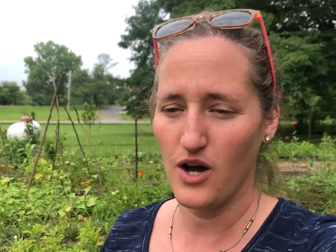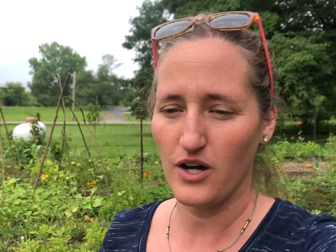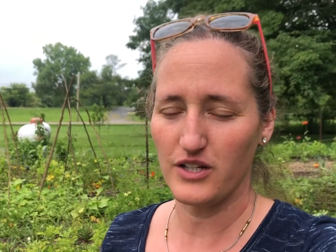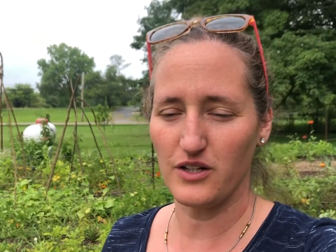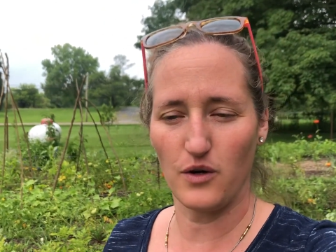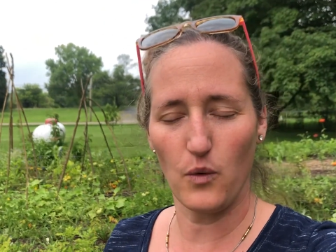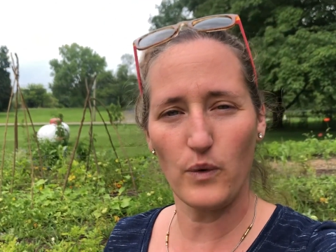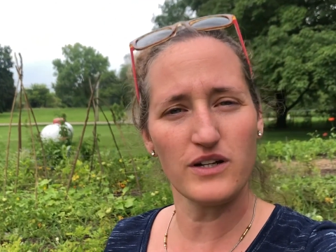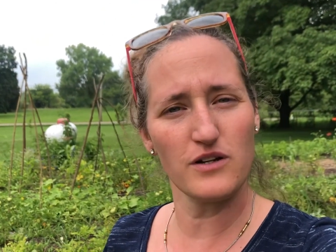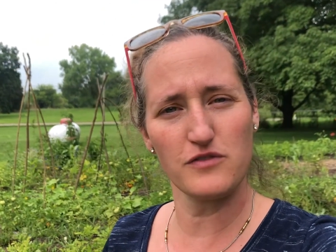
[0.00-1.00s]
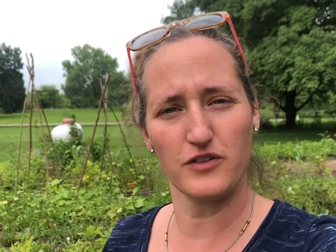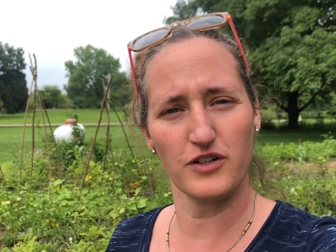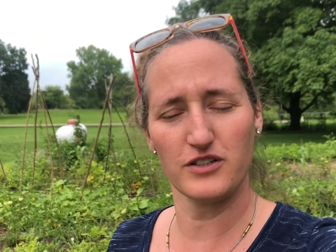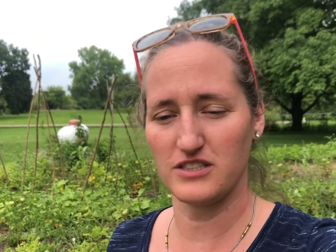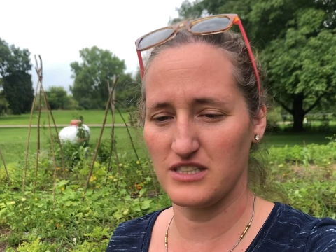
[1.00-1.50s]
window
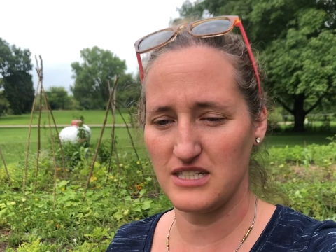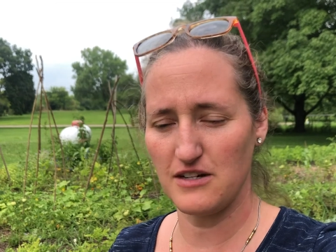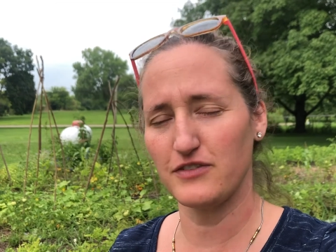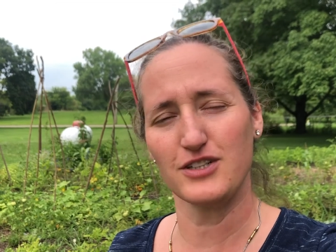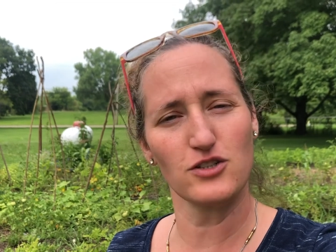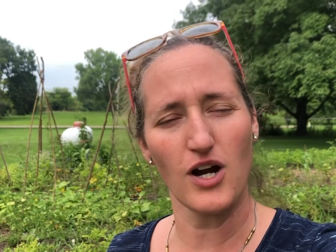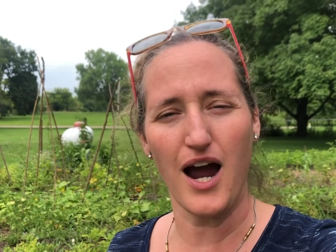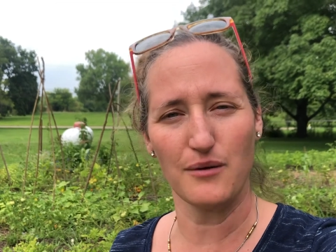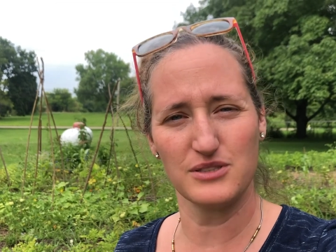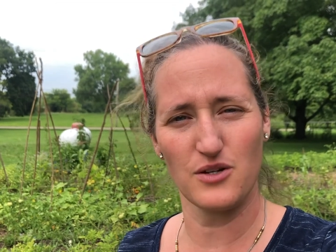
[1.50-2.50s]
for different crops.